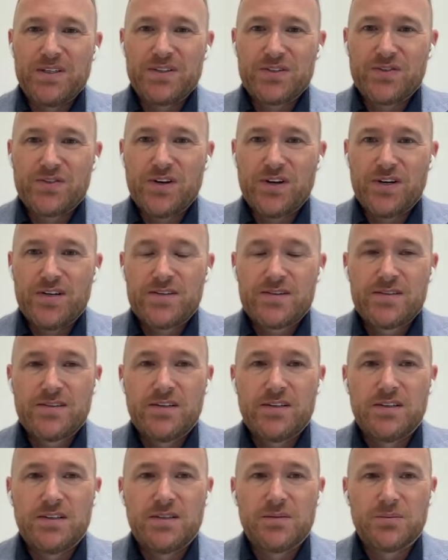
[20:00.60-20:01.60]
piece there.
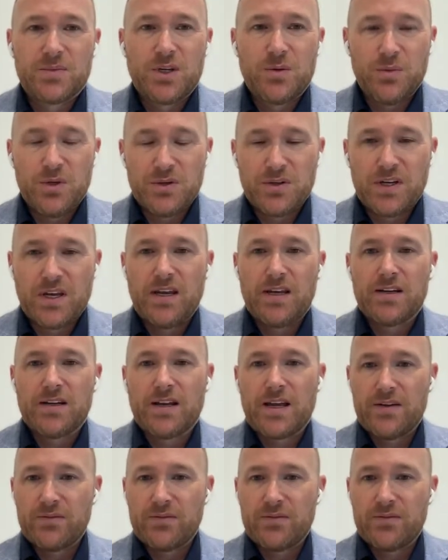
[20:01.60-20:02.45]
Communicate,